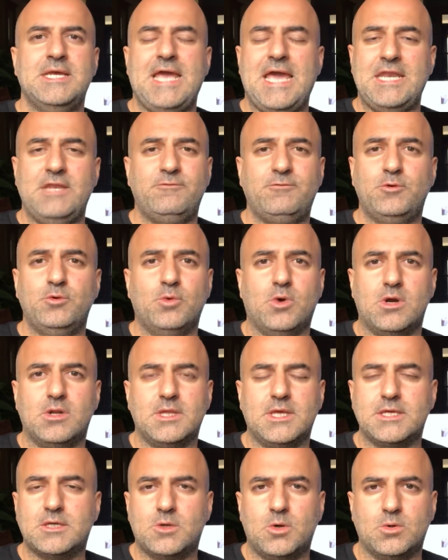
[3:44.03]
And if you are
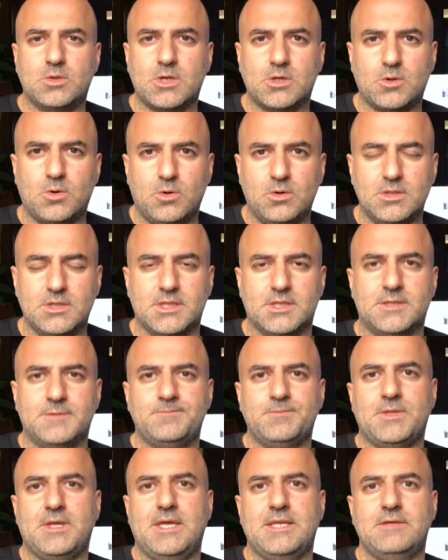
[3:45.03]
like Coca Cola
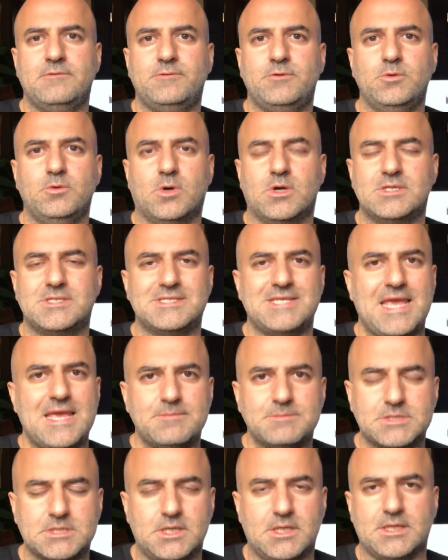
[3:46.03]
and if you are
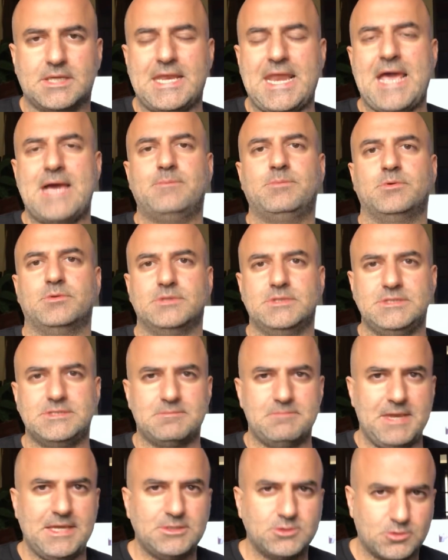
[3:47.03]
Samsung and Apple, these
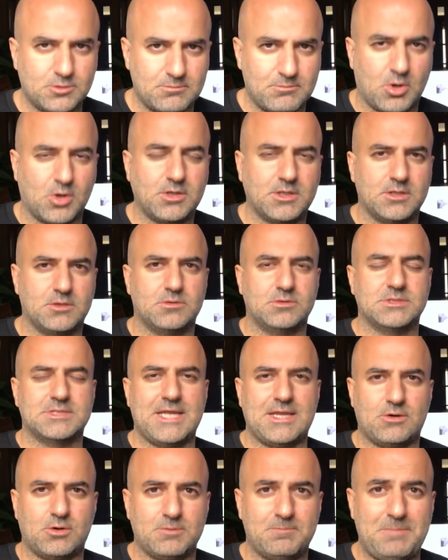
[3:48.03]
major marketers
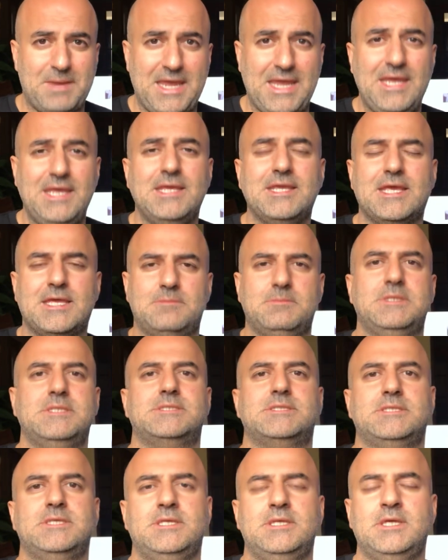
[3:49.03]
that are paying
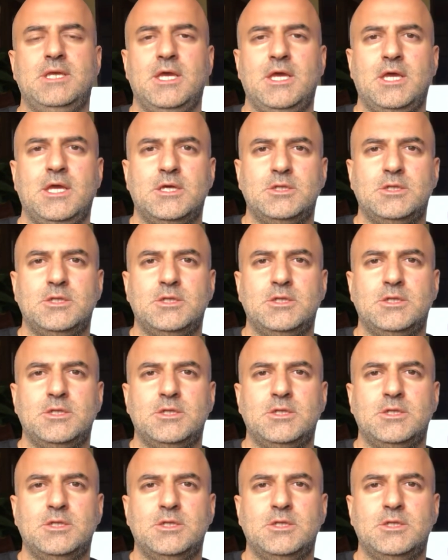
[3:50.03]
NBC